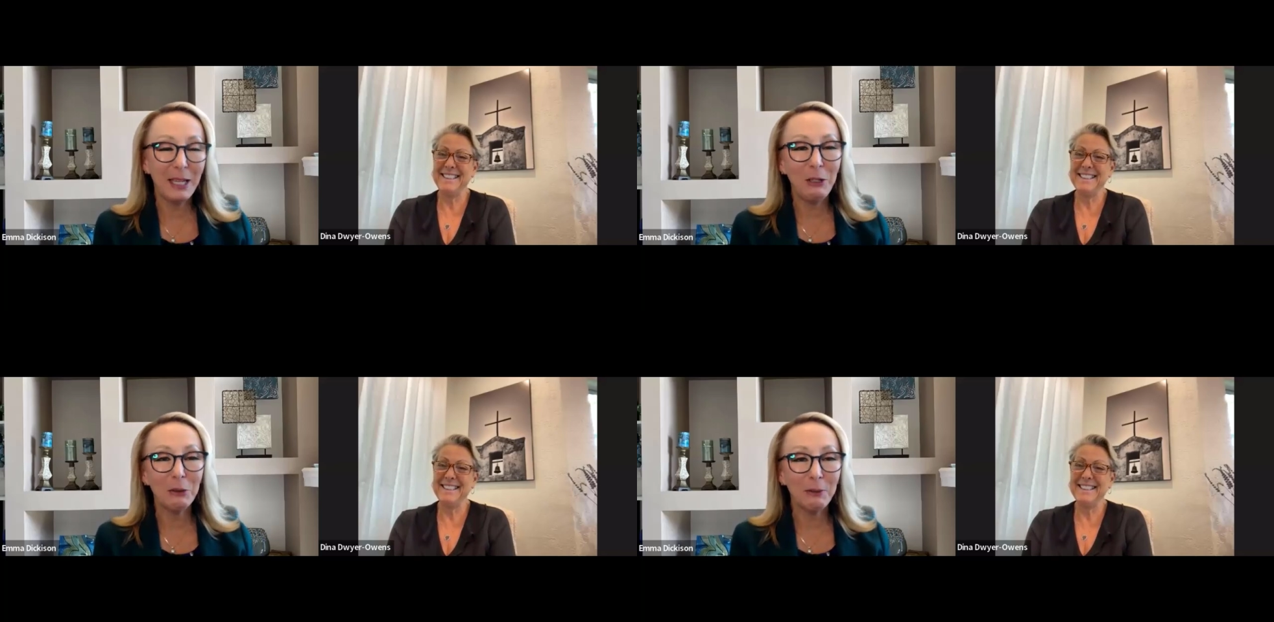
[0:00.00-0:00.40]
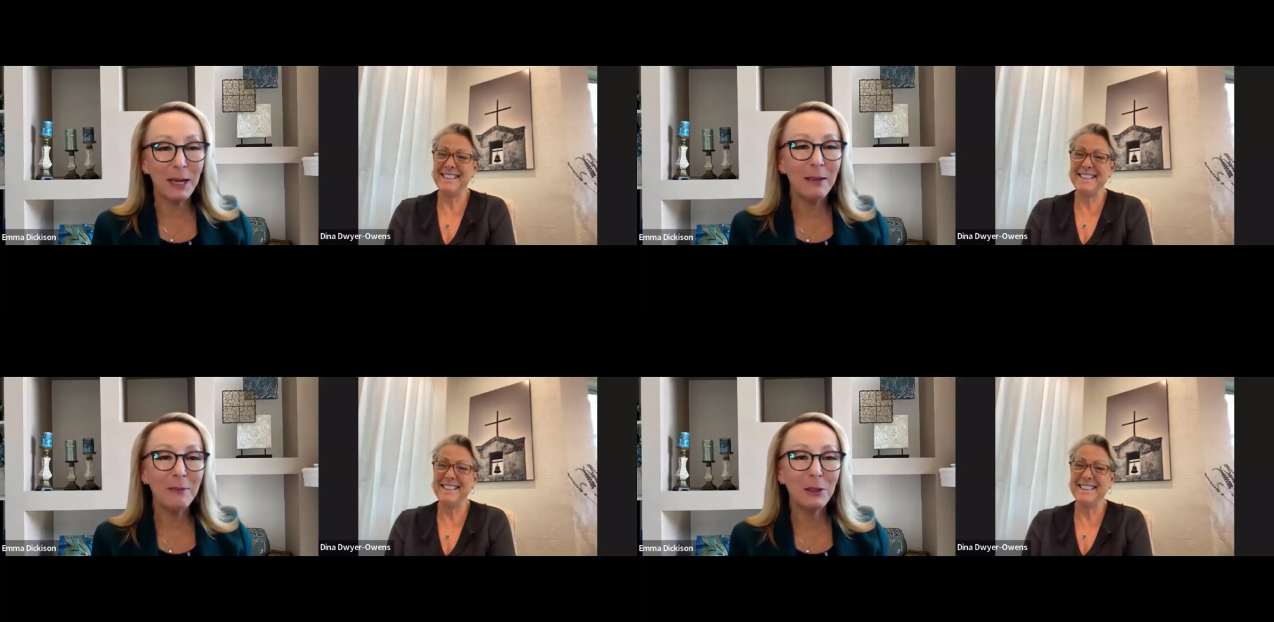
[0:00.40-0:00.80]
Speaker 1: and you
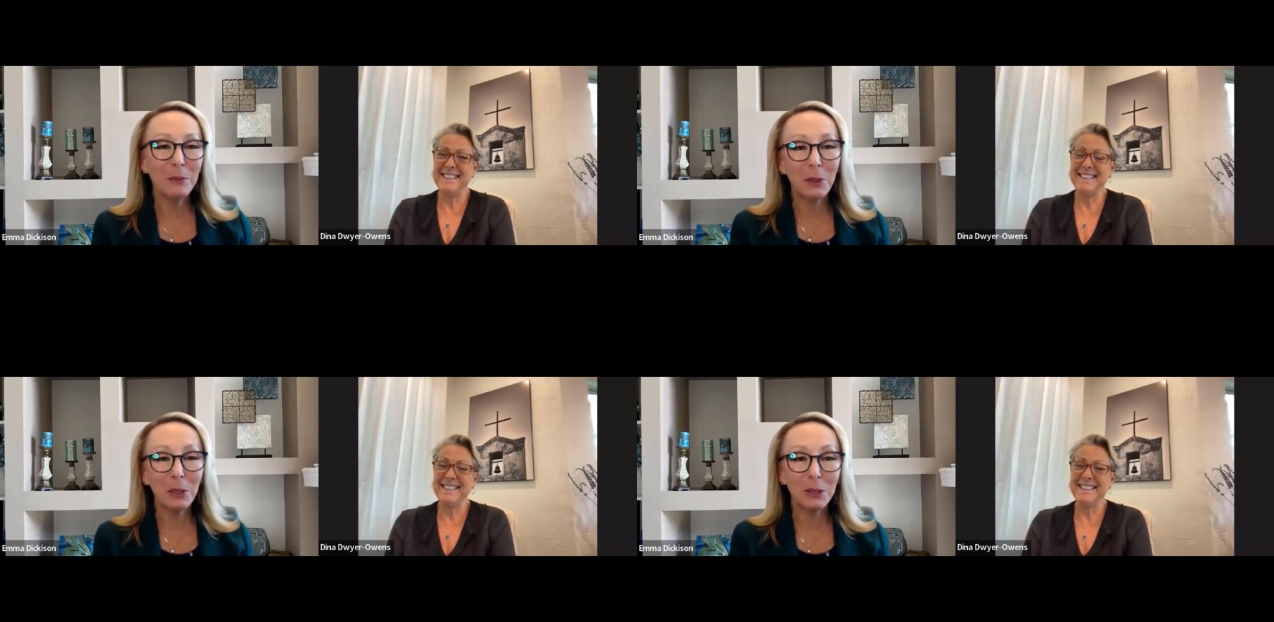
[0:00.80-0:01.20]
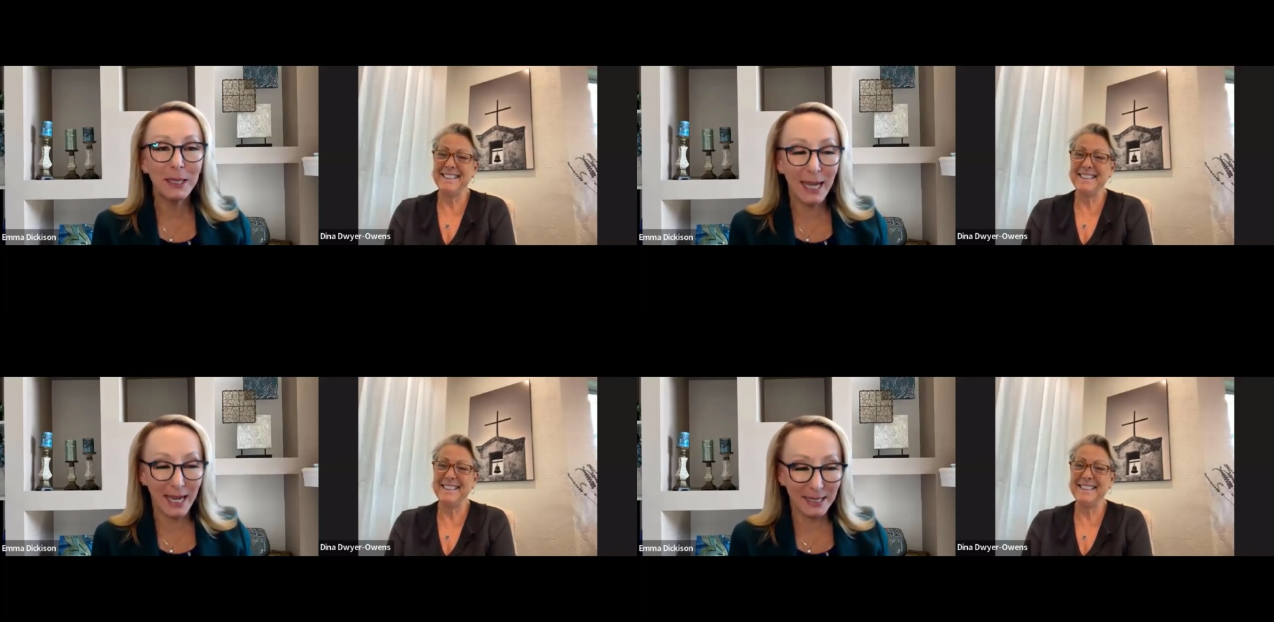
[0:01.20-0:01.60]
arrive at the
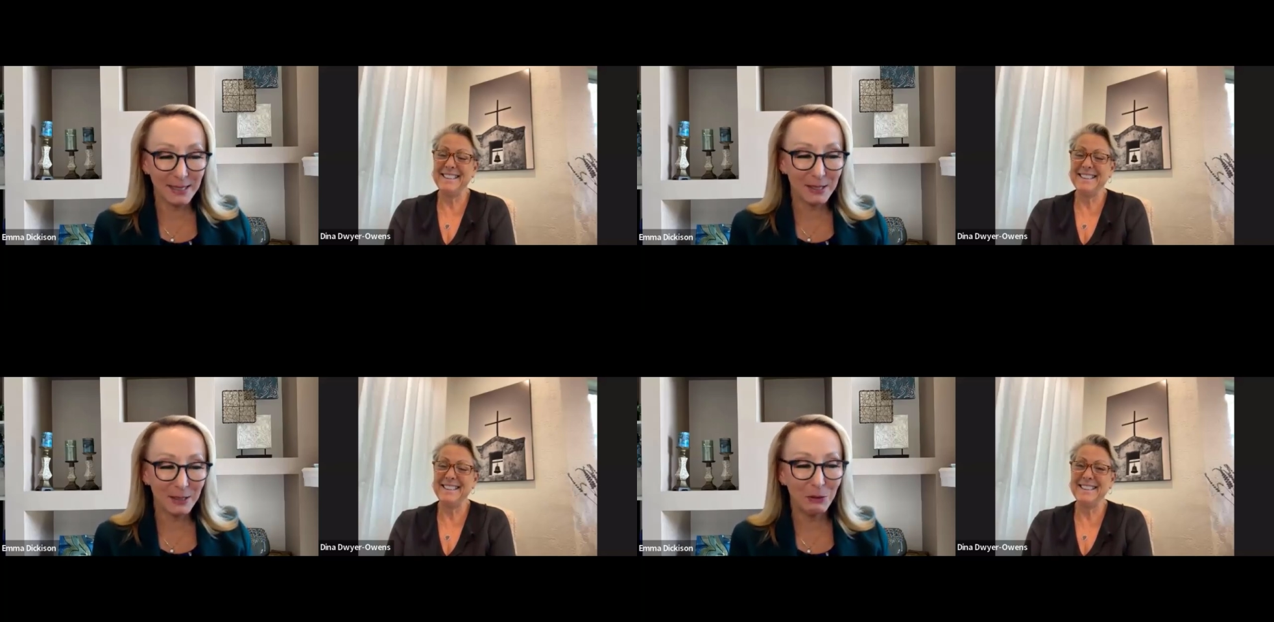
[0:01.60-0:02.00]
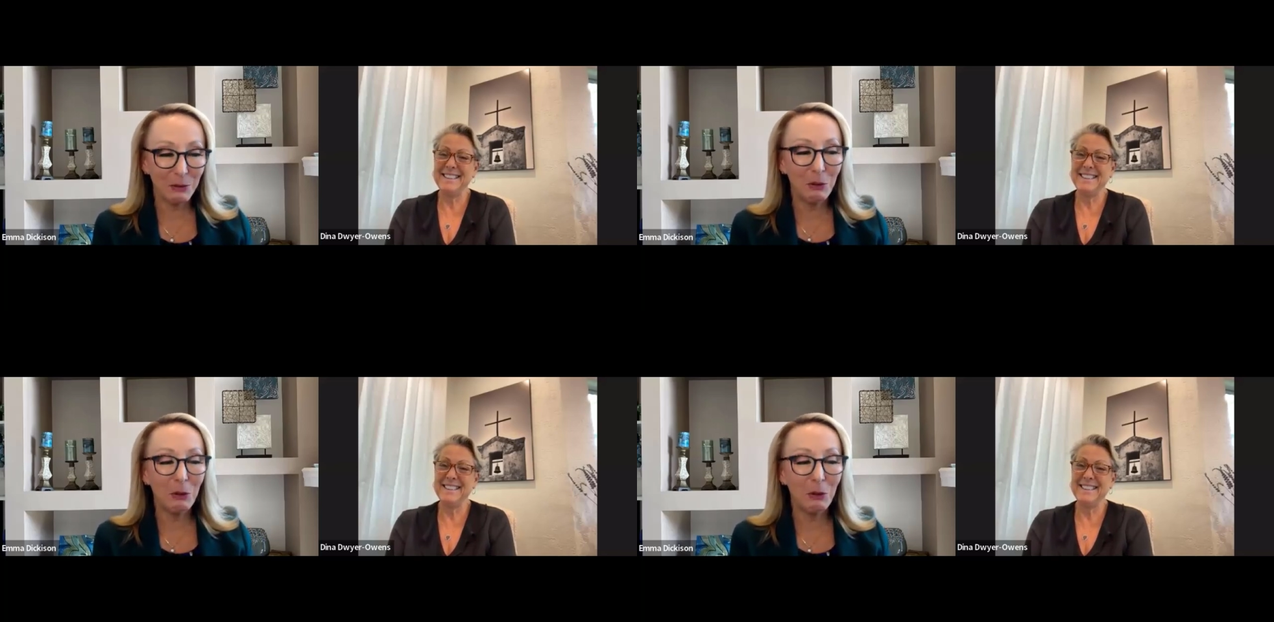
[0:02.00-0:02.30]
pearly gates,